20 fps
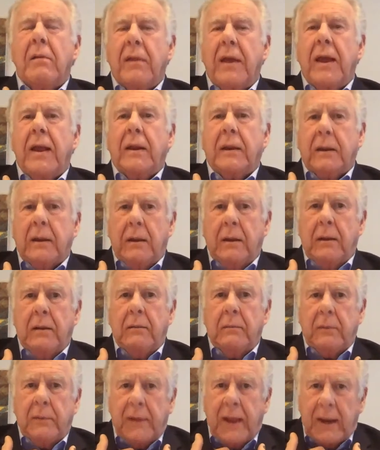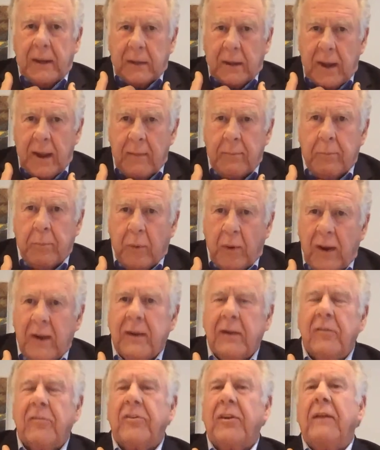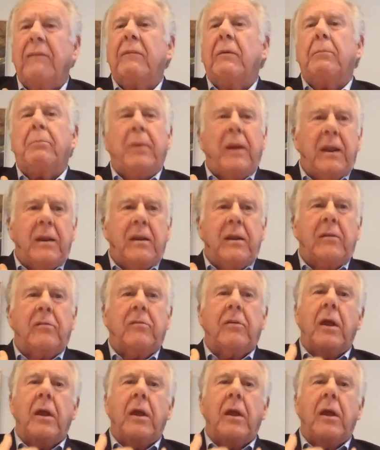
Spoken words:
that to have preconceived opinions